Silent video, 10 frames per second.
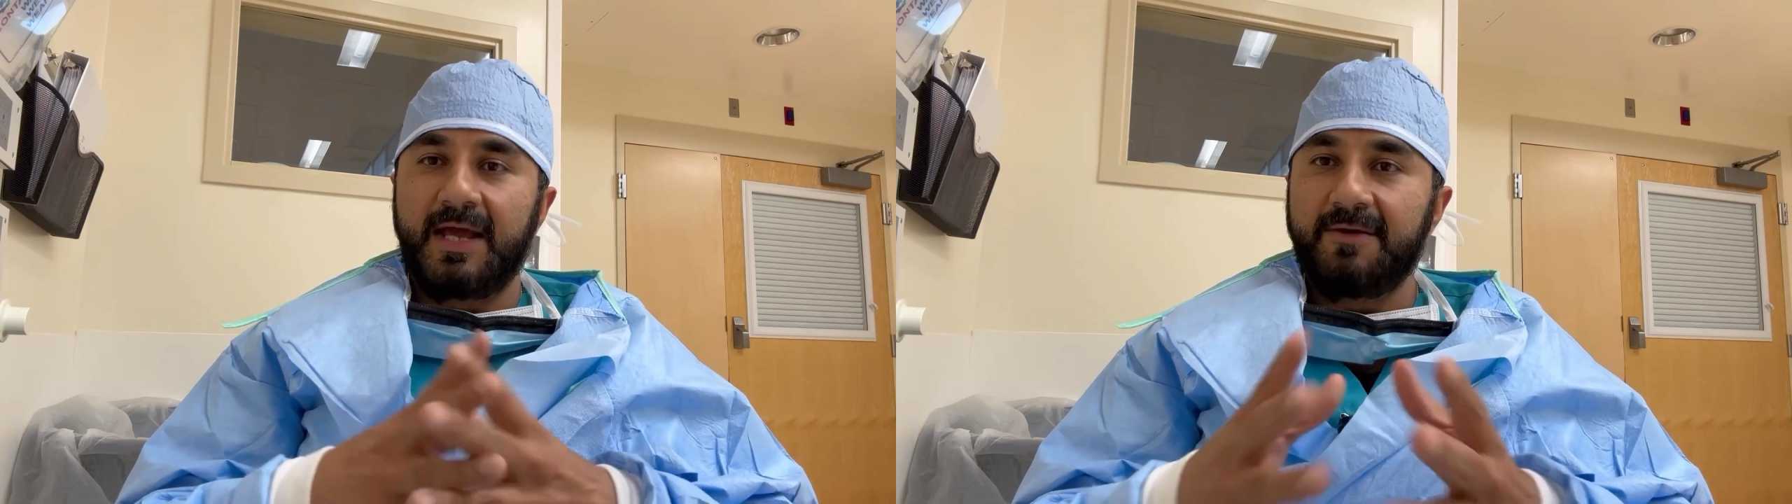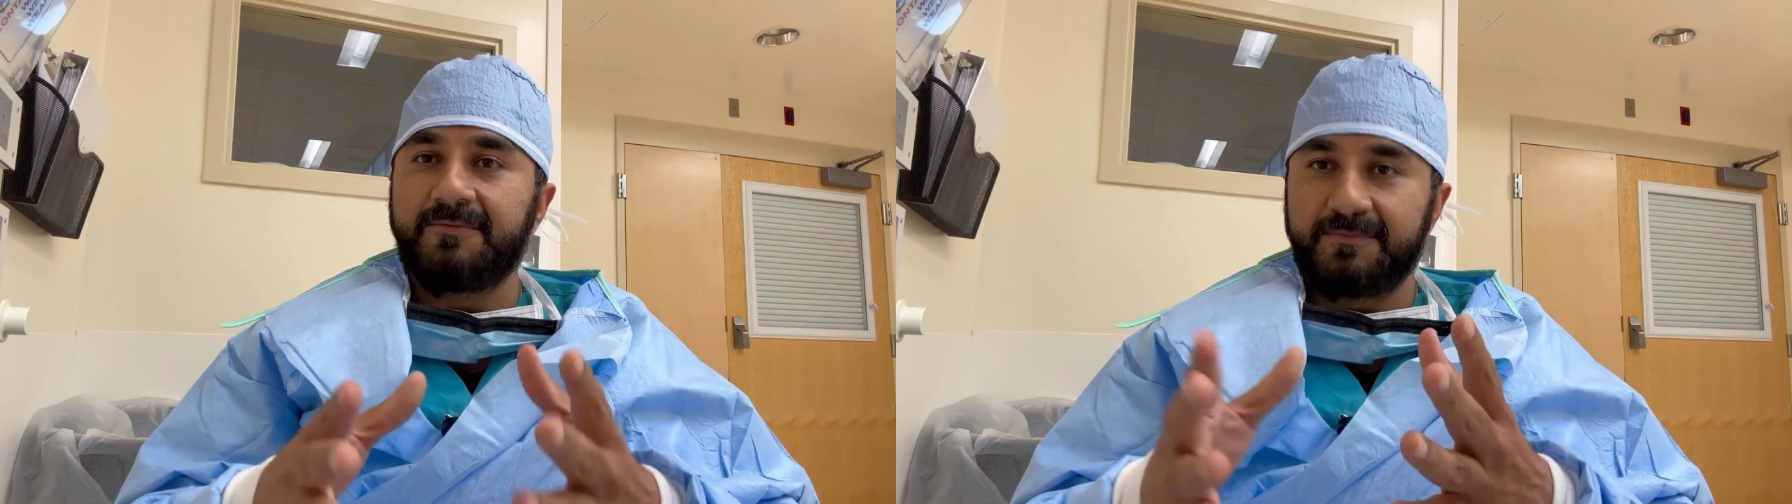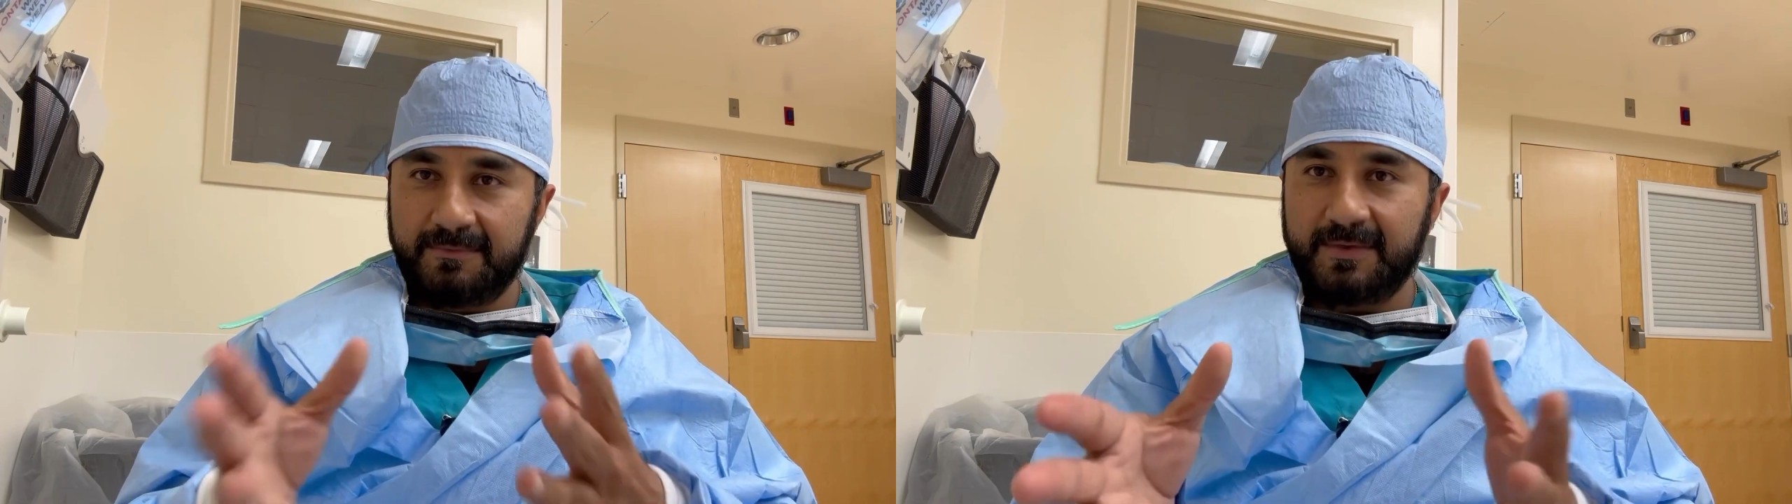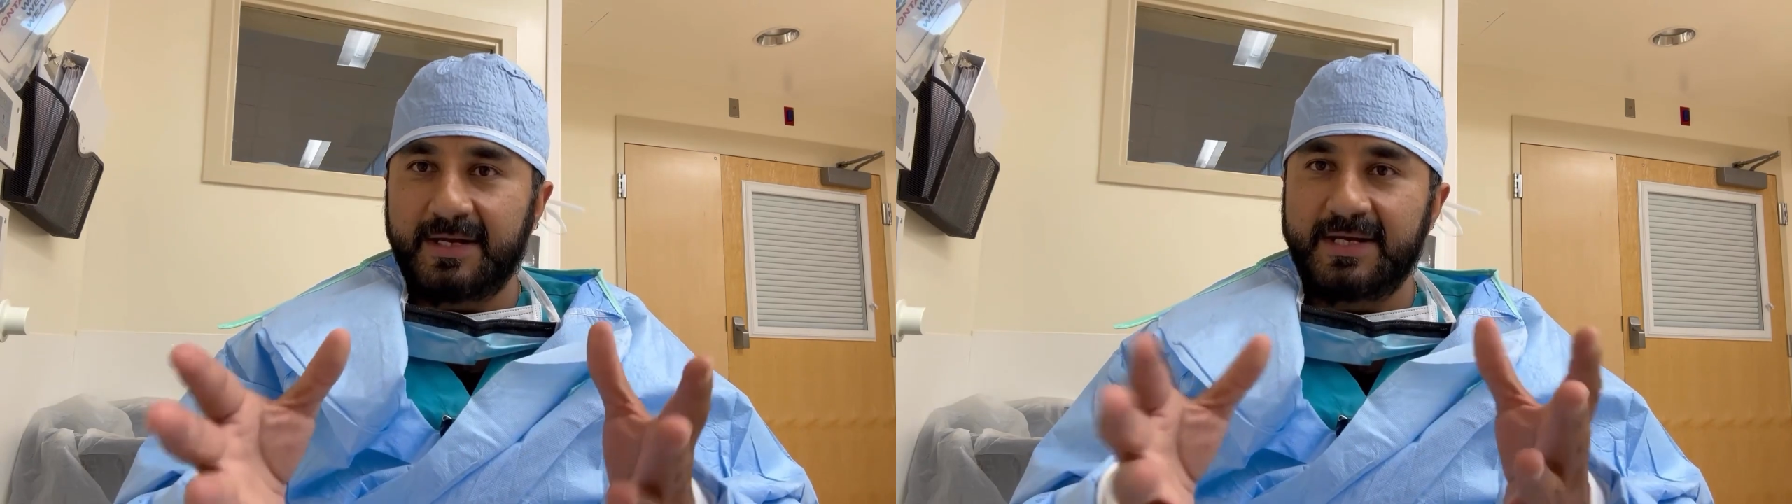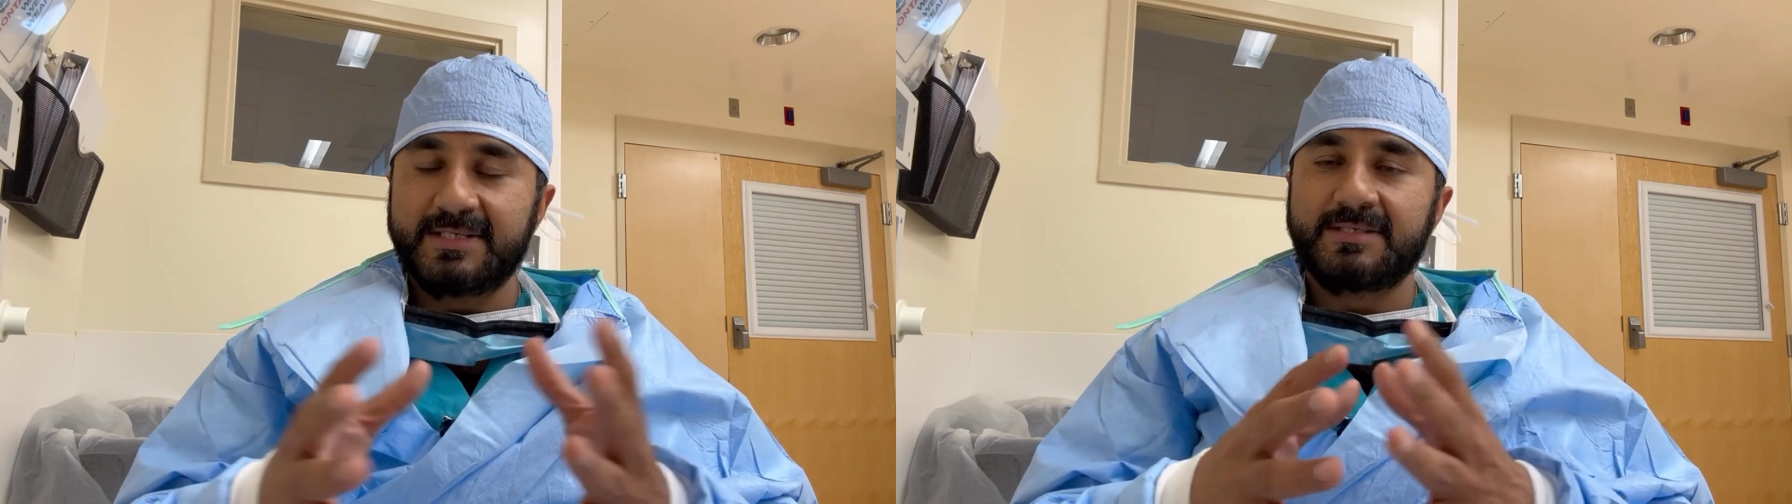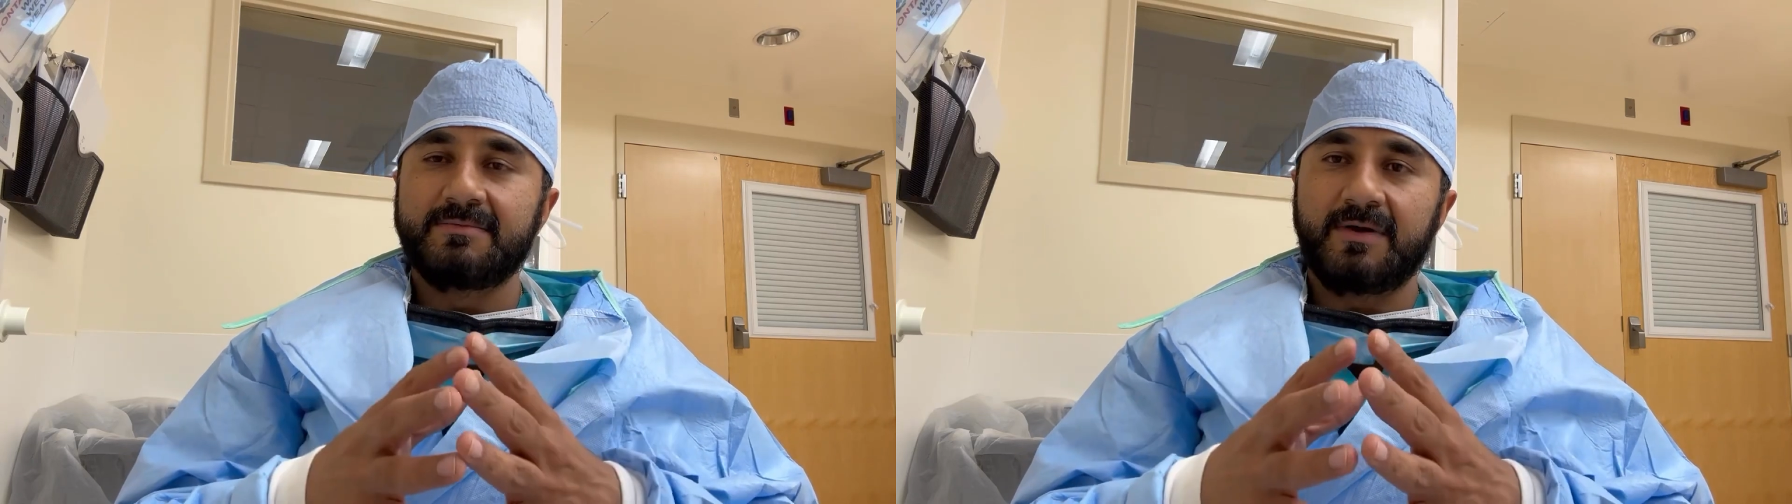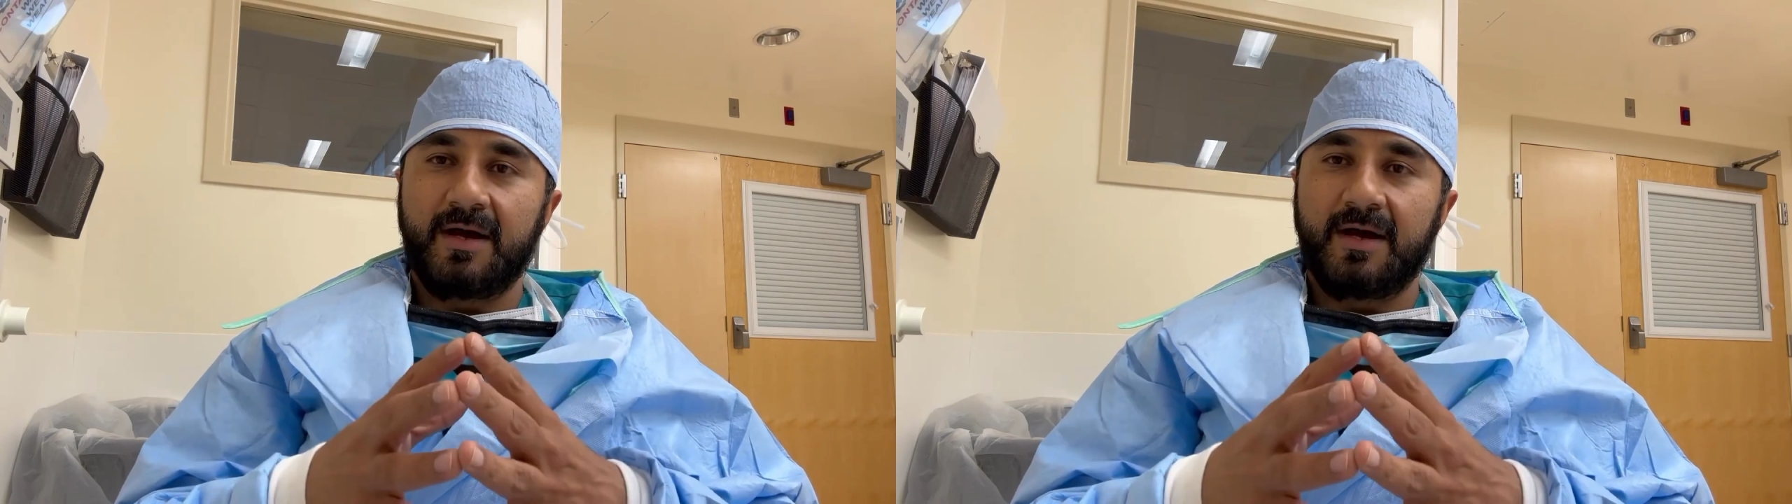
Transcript: if is